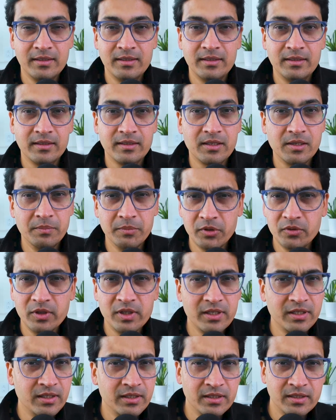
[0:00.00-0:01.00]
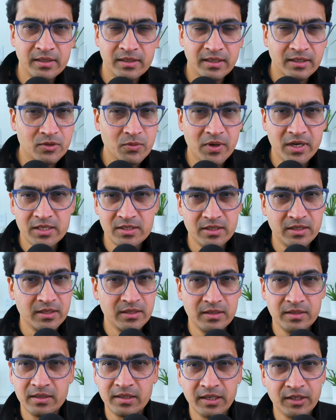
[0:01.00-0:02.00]
community
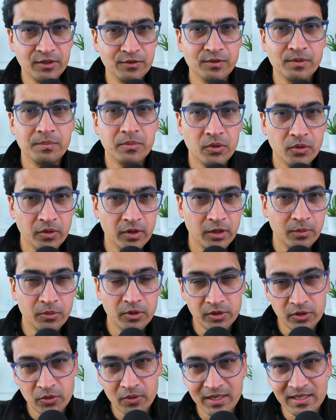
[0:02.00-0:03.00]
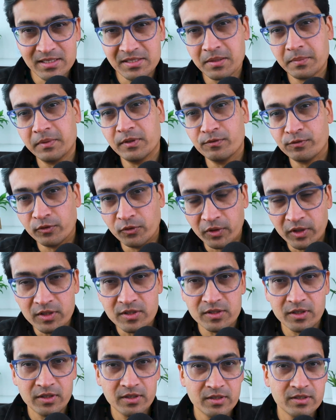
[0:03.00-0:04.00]
advisory kind of a program, or you had some
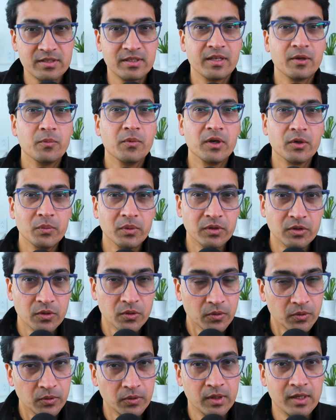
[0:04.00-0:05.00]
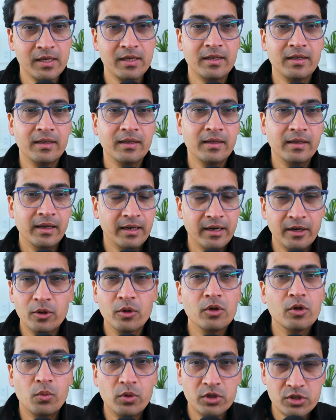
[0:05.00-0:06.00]
influencers, they work with you. And I don't
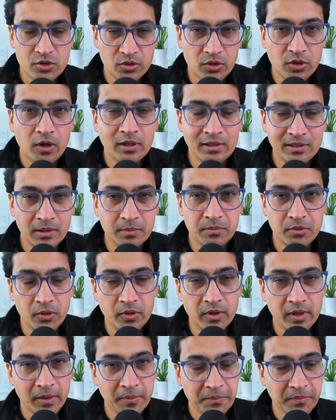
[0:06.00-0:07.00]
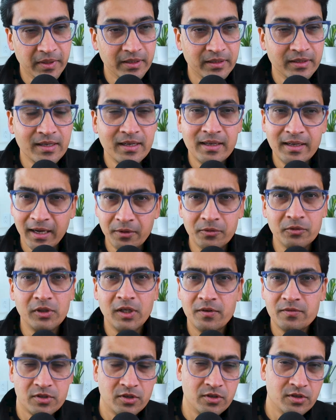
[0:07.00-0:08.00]
know what you call that program, but I would
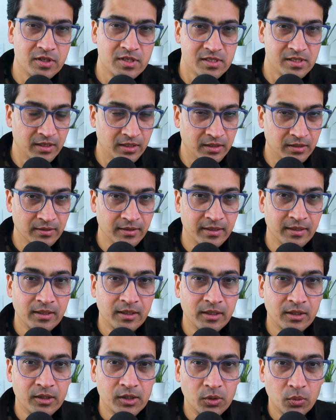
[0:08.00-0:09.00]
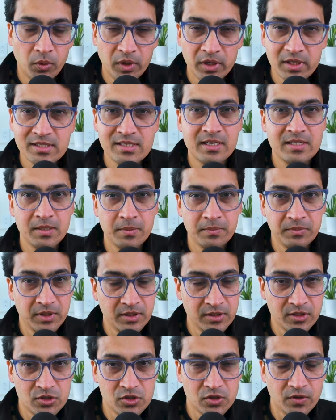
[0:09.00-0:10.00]
love to understand, what is that something
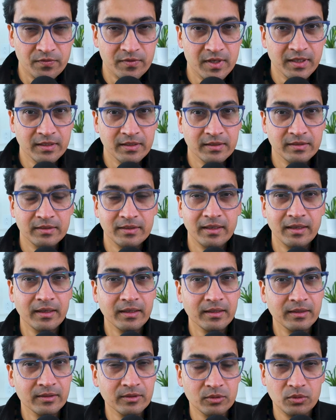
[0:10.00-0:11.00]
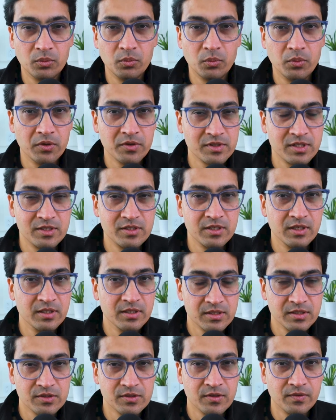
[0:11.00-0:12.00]
that you have done, and what is the
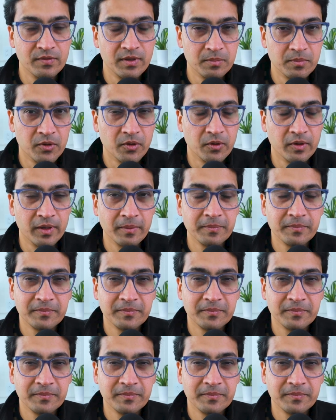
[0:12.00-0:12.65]
genesis of that program?